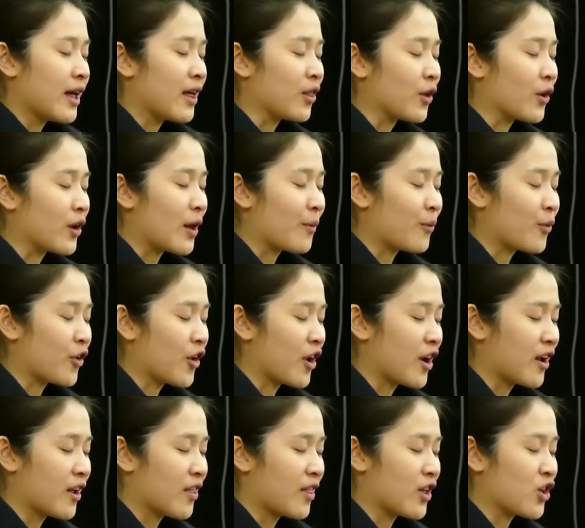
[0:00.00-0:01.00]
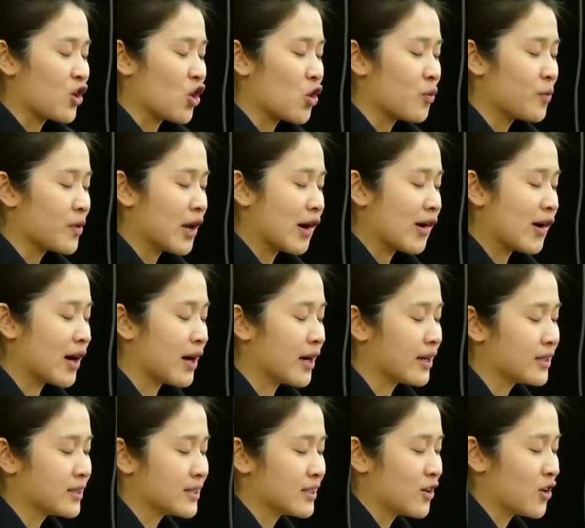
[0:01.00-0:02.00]
And Lord, I pray that you open our
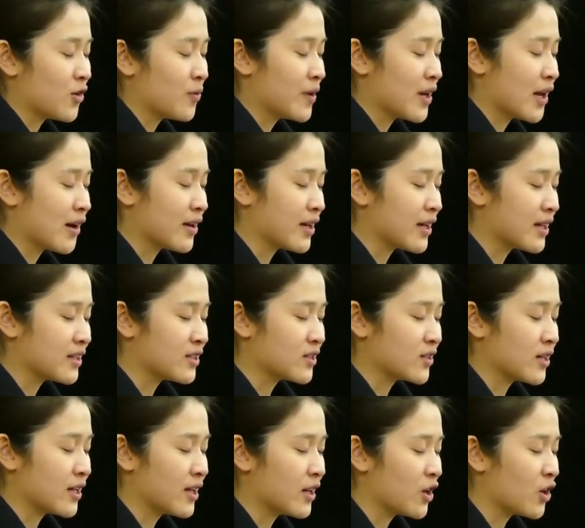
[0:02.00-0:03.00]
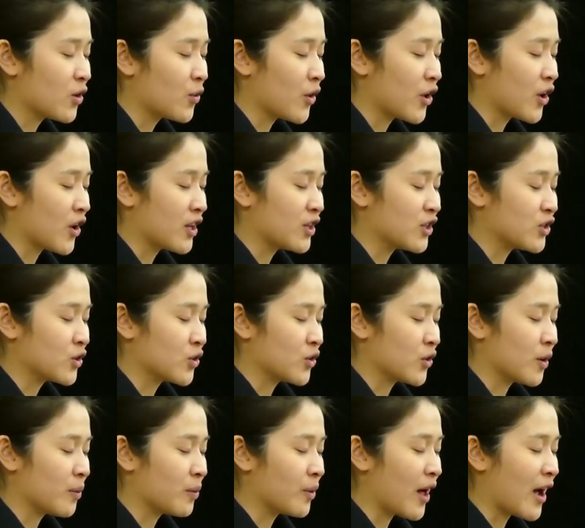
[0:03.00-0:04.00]
hearts and open our ears to hear your word and
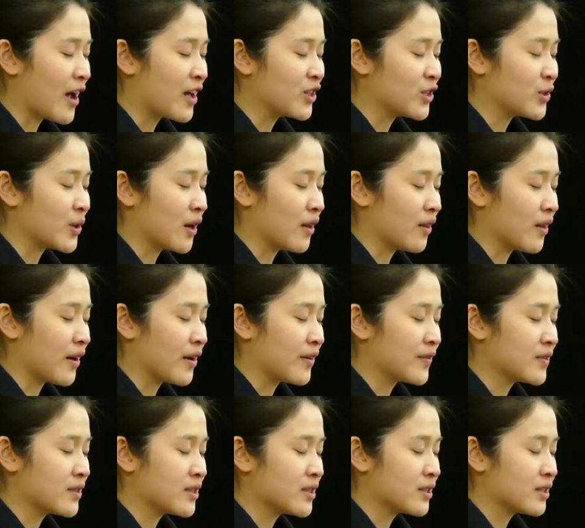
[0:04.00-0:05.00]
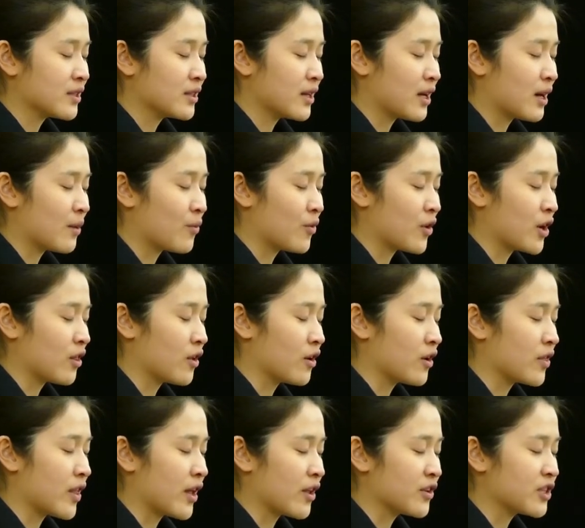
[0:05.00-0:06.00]
to apply it to our lives. I pray,
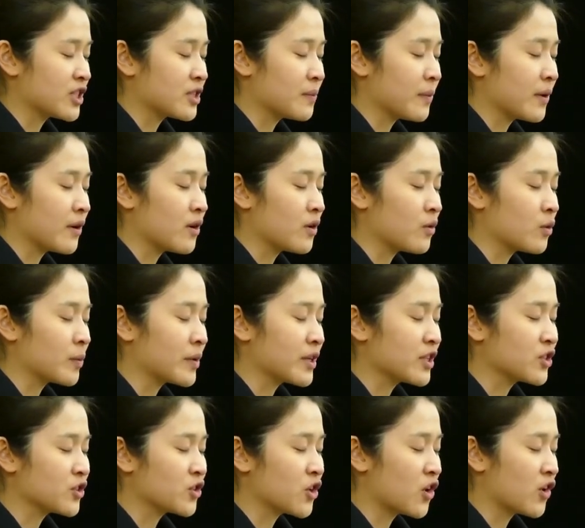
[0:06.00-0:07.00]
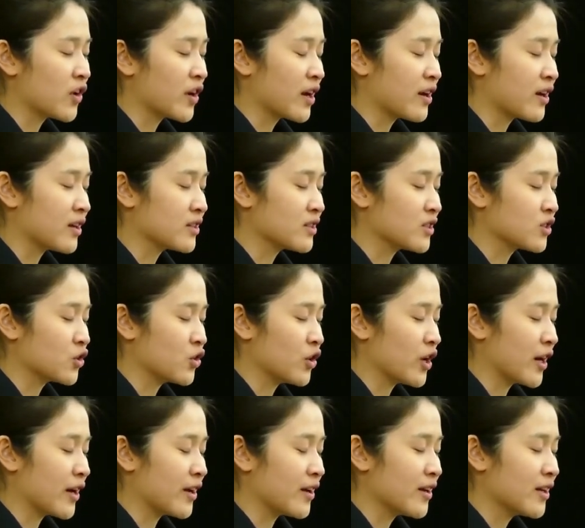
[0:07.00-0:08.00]
Lord, that the Spirit will be stirring in us
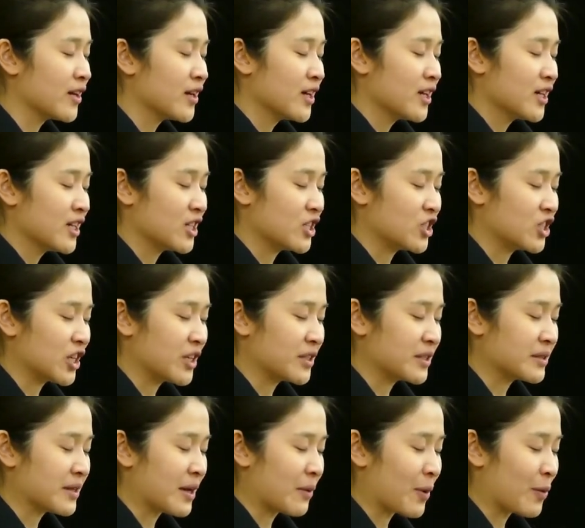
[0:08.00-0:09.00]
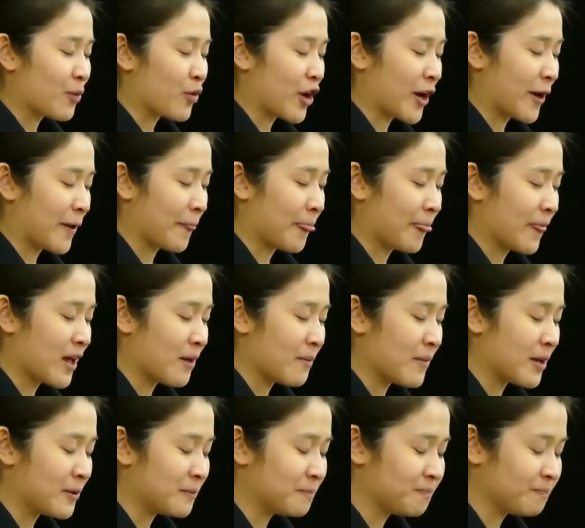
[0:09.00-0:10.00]
tonight. In Jesus' name we pray.
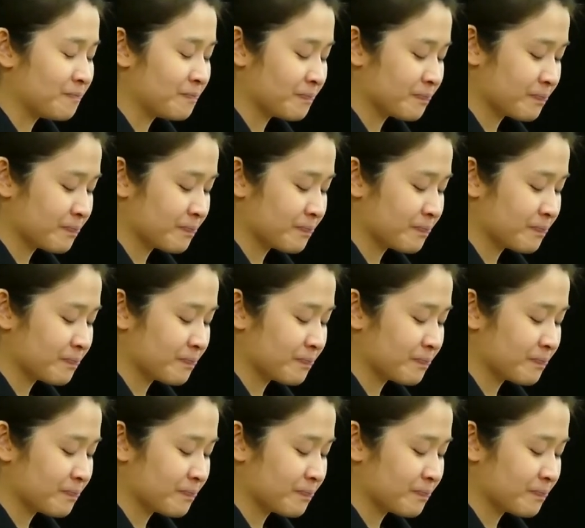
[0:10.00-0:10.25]
Amen.